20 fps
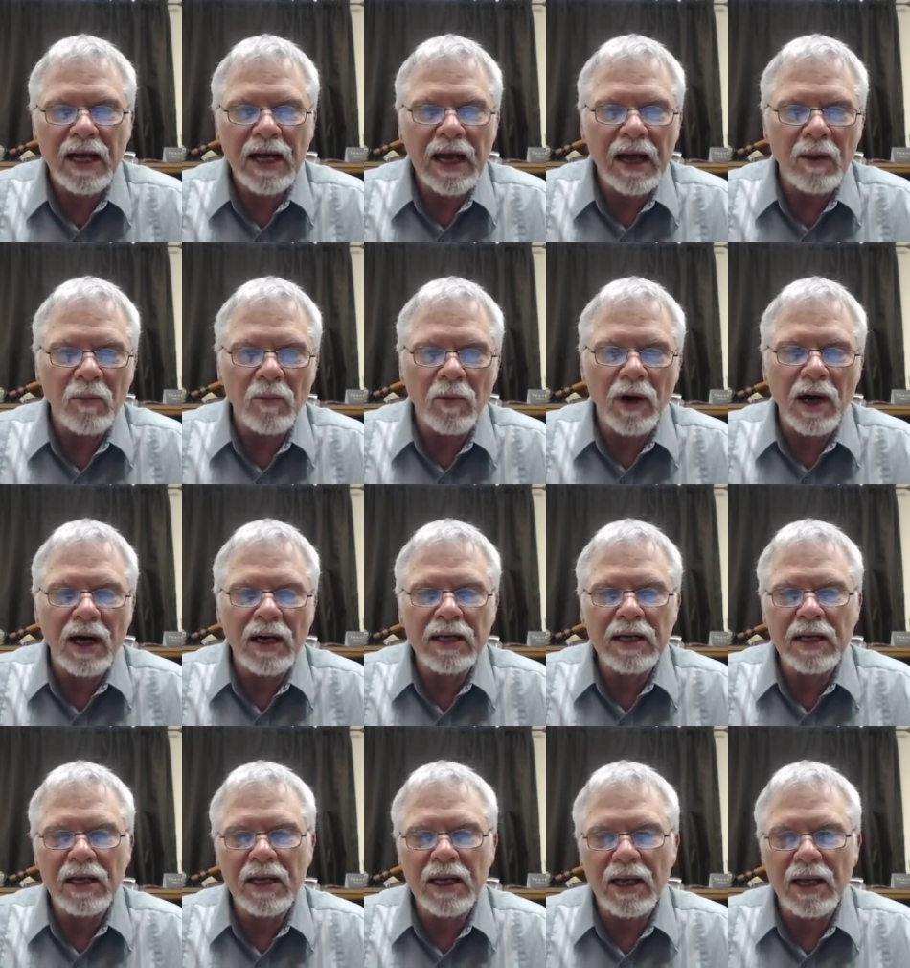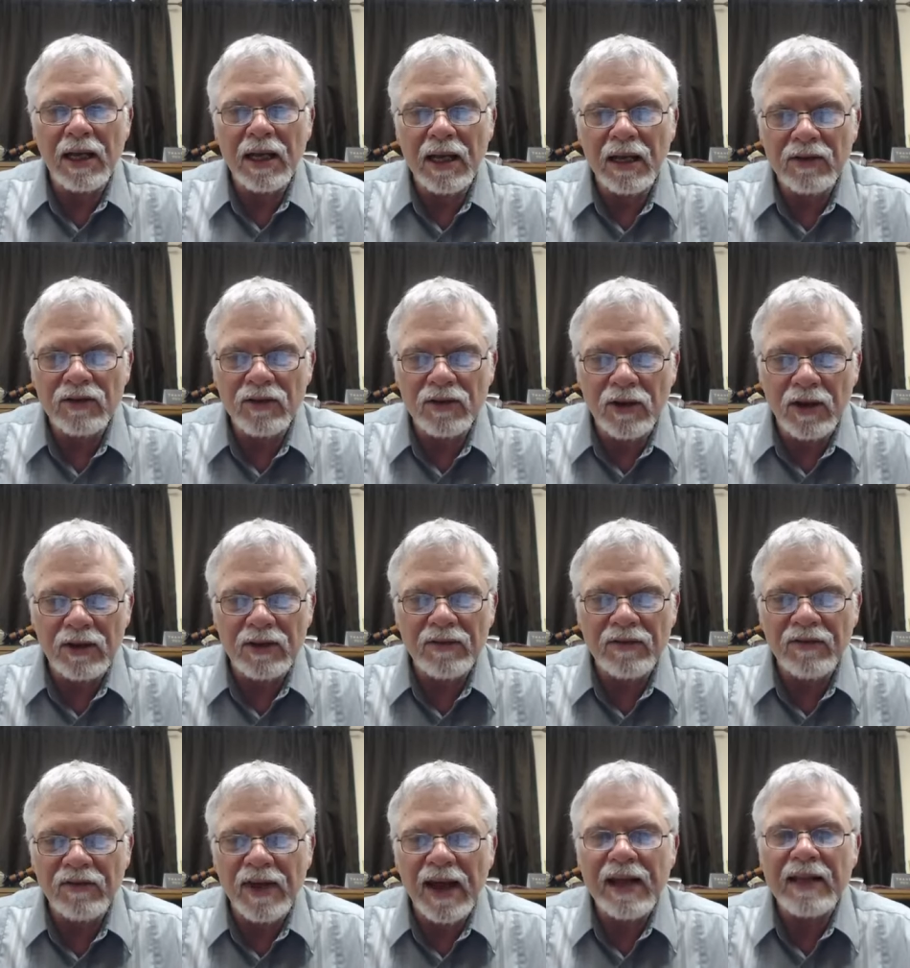and walk in and start to
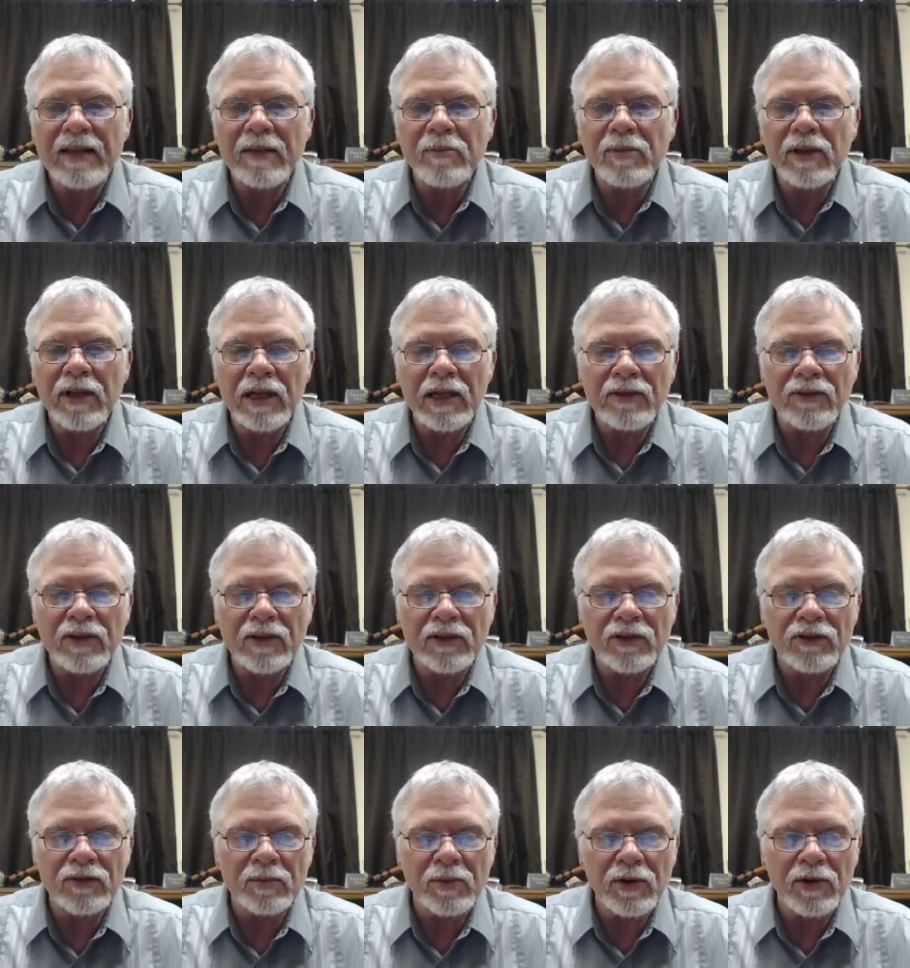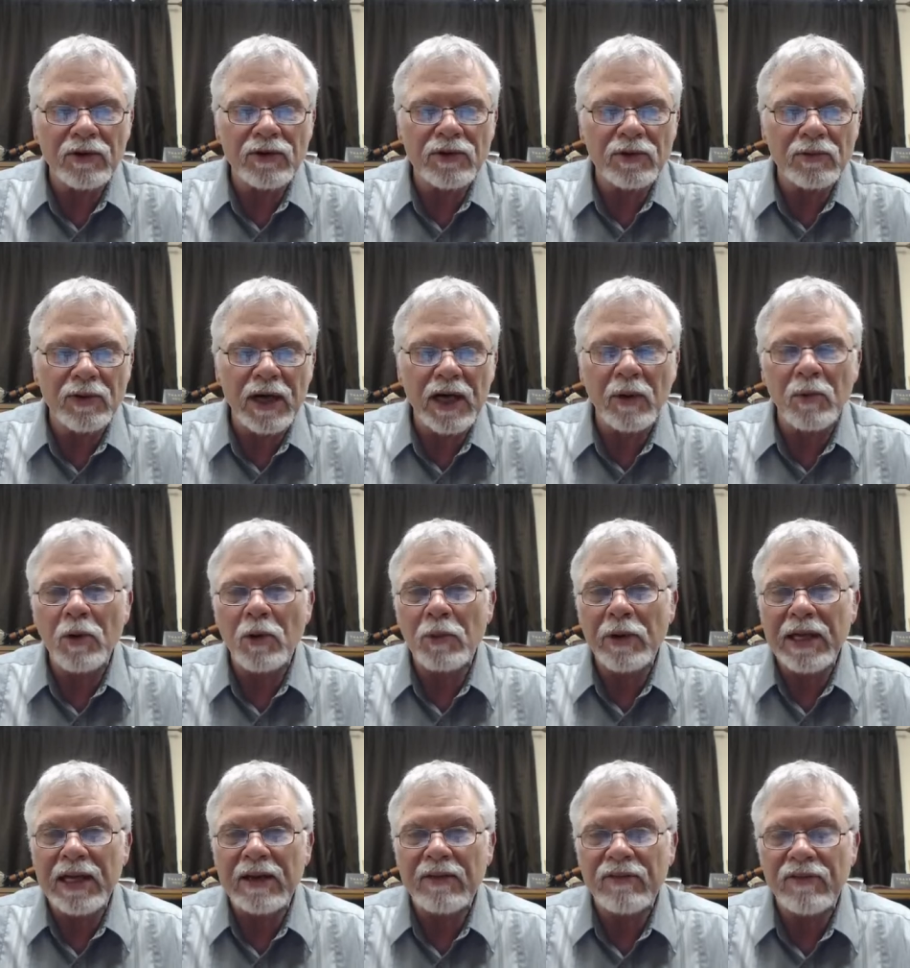find the place in the spiritual realm where
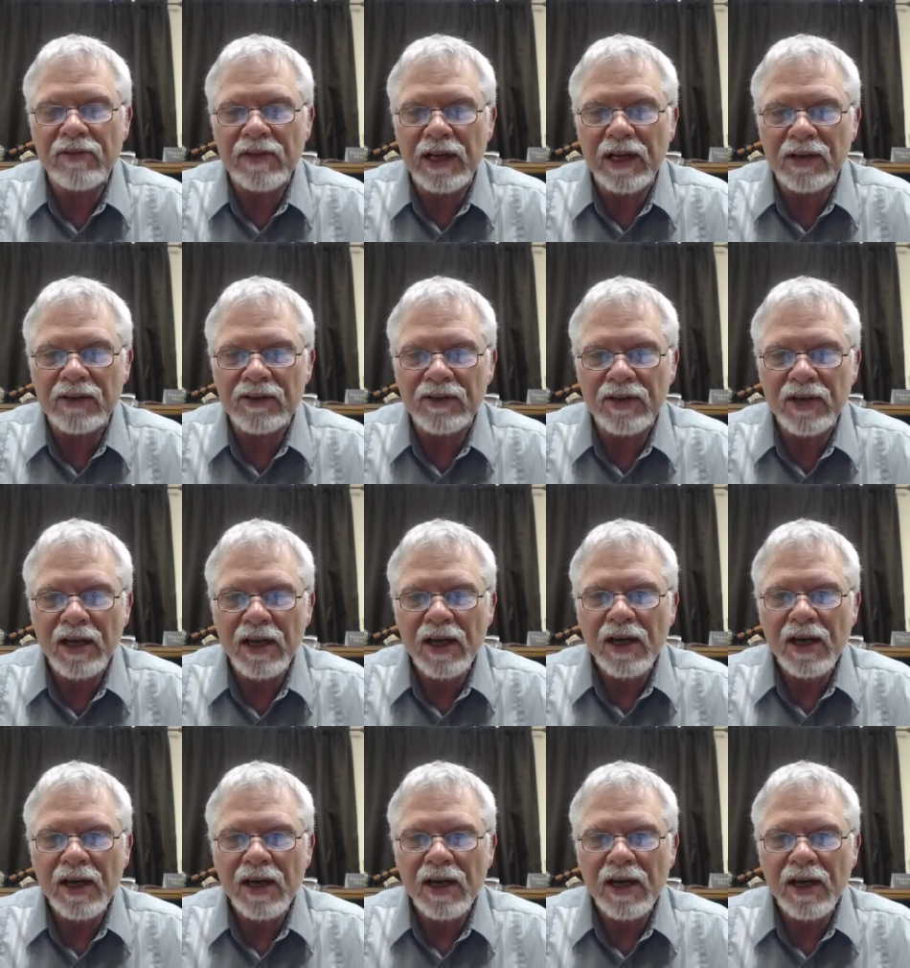we get fixed